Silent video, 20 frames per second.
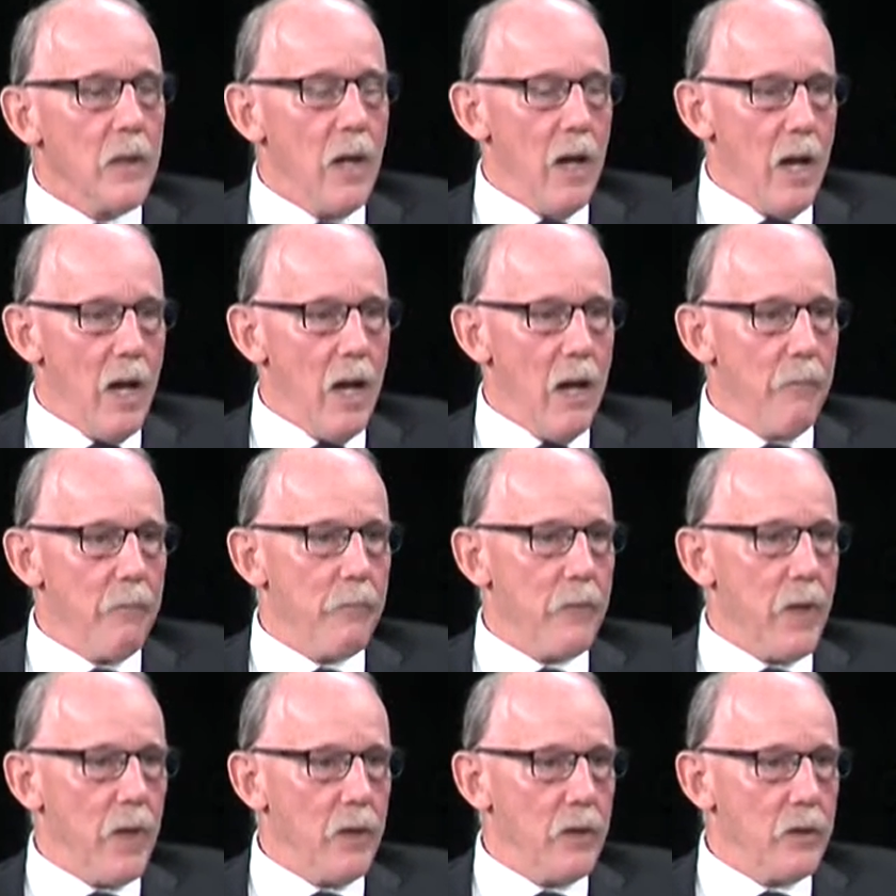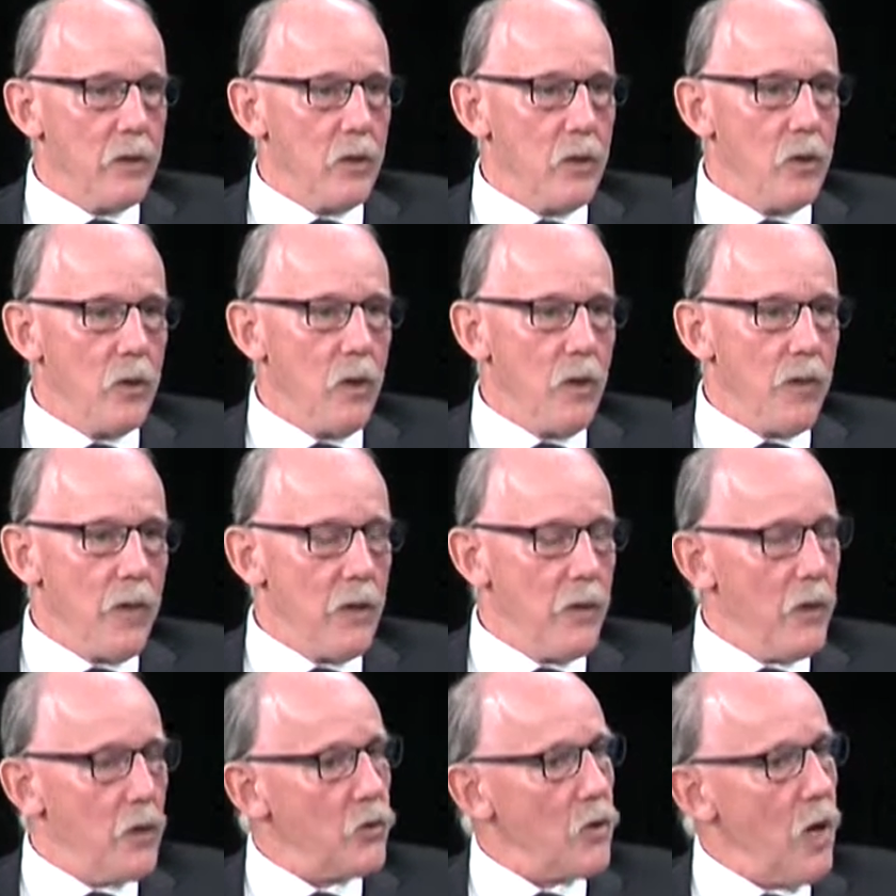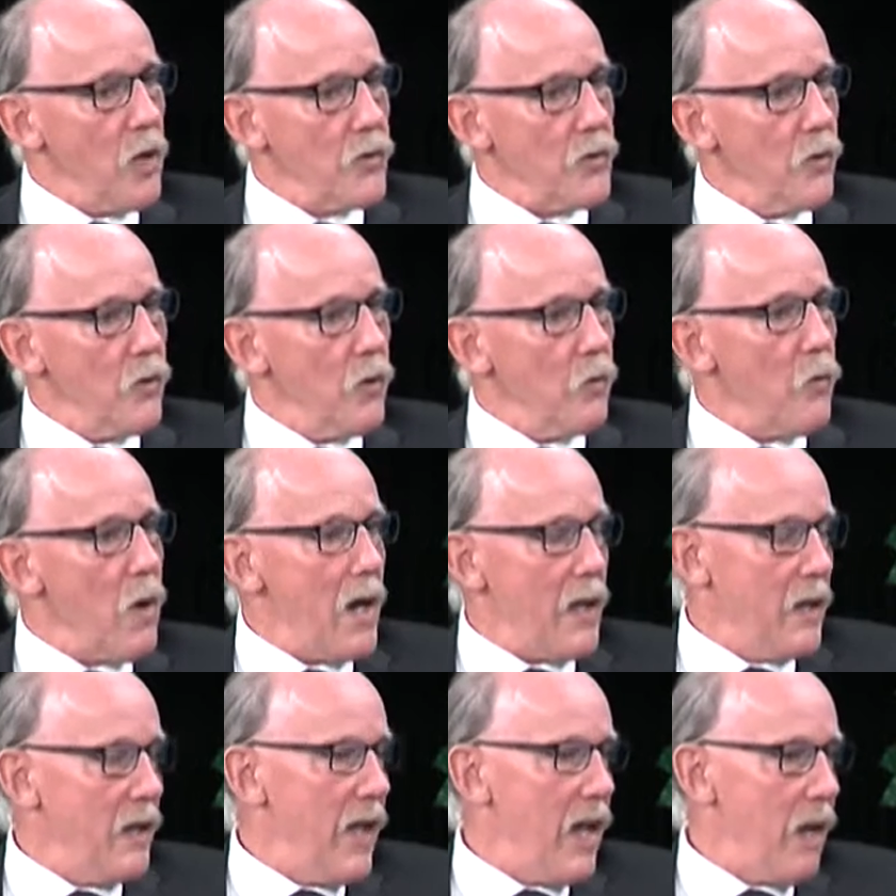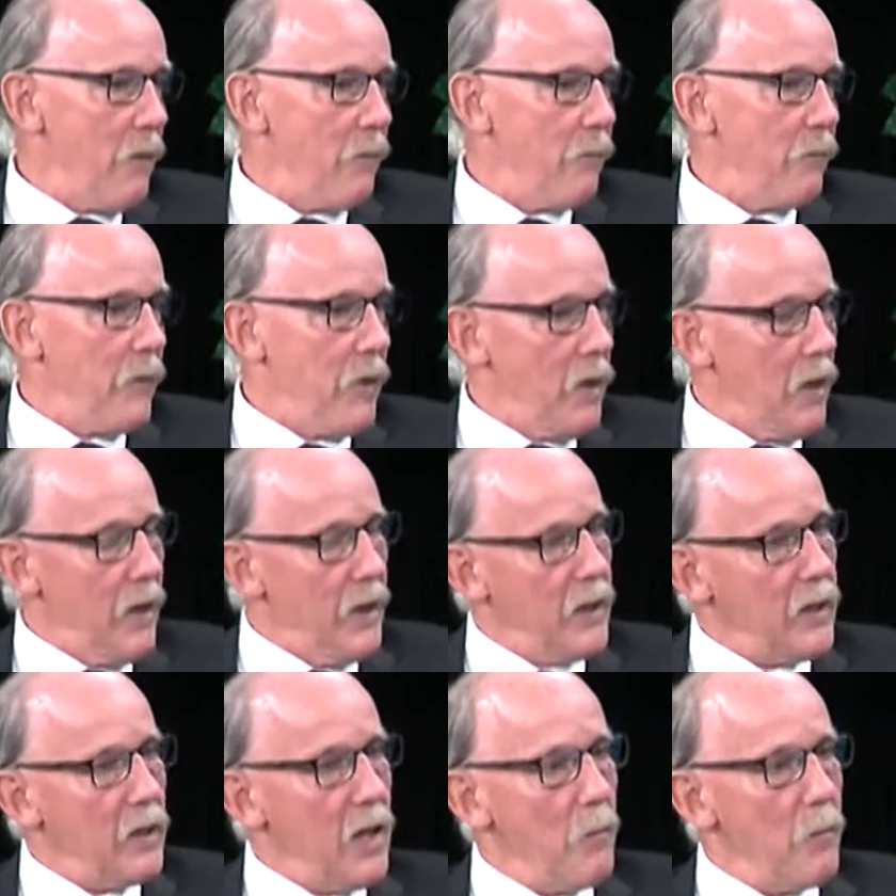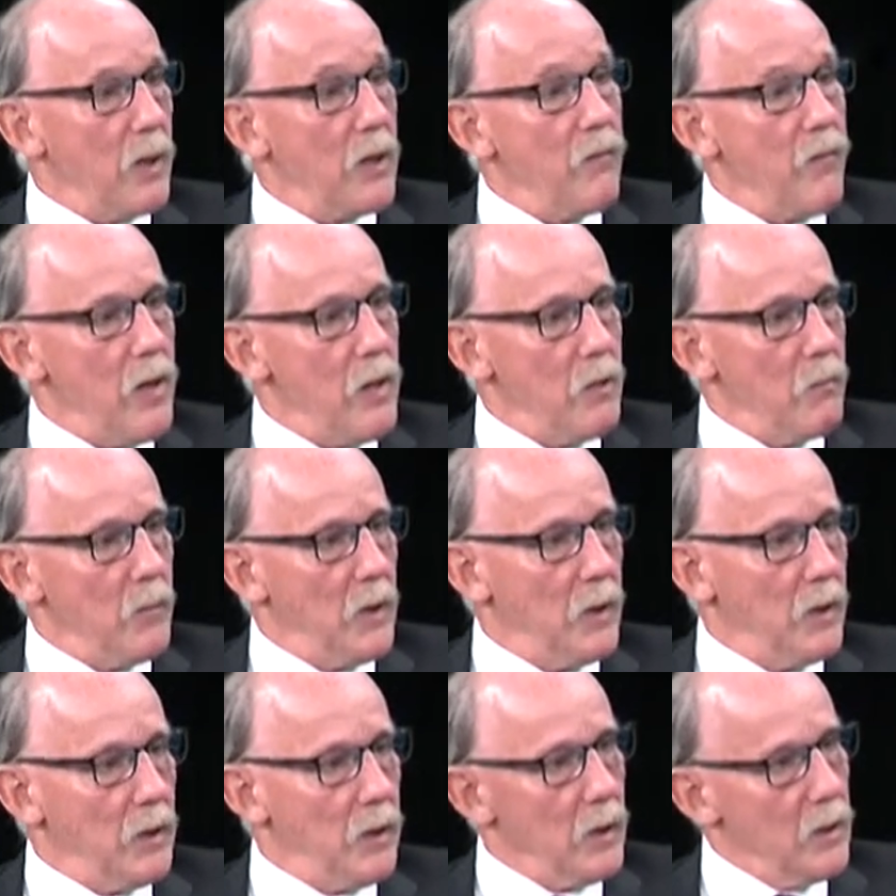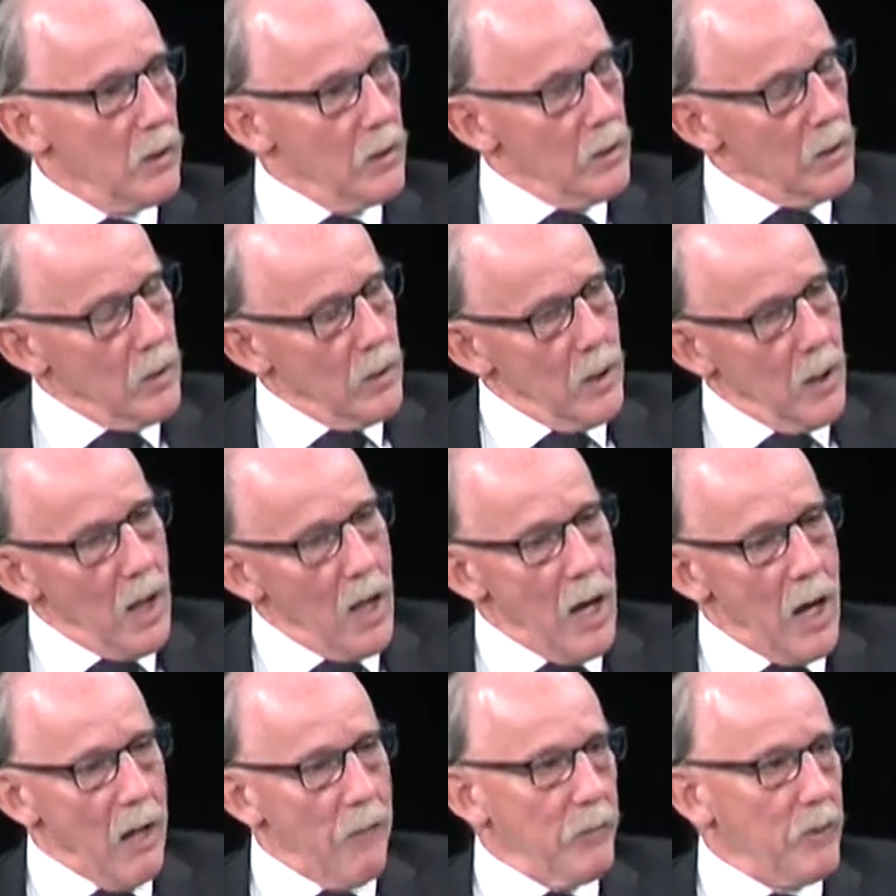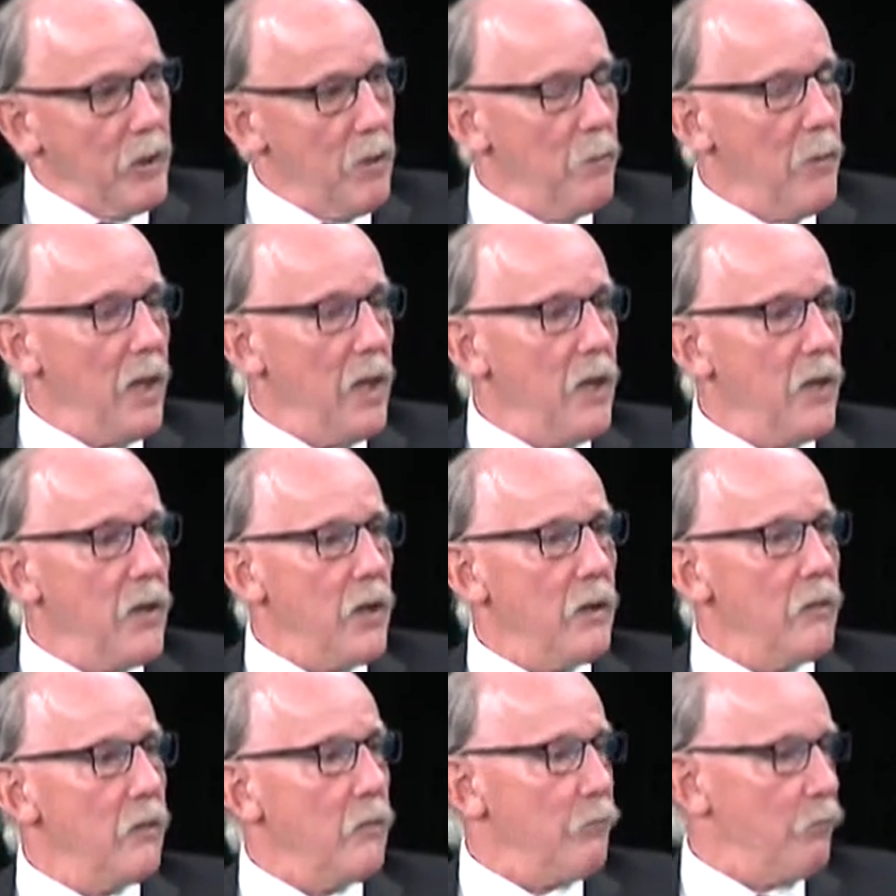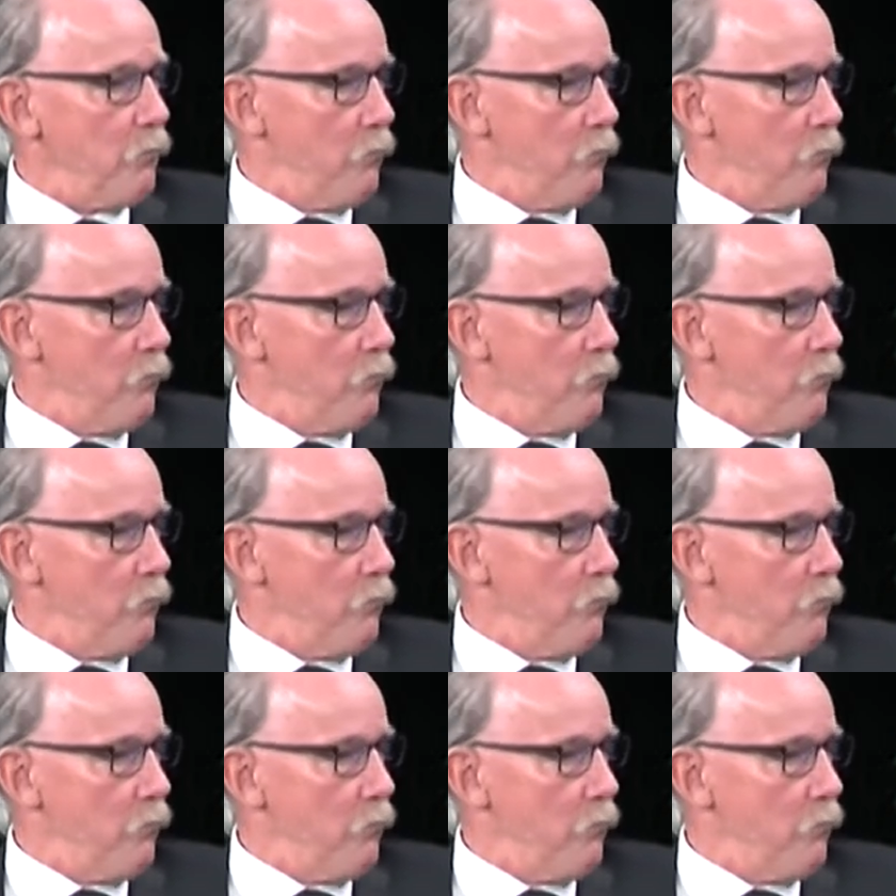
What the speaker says: And then there's also the Rockingham Economic Development Committee that